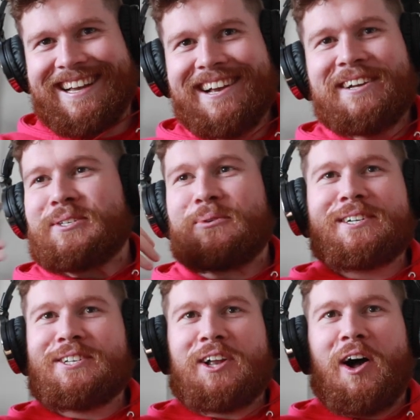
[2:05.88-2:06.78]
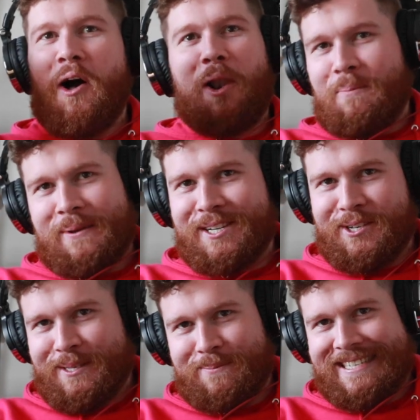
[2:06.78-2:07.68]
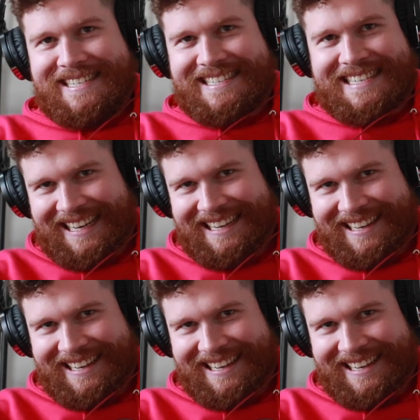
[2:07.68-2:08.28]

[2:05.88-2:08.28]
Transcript: So we're just all up in each other's business.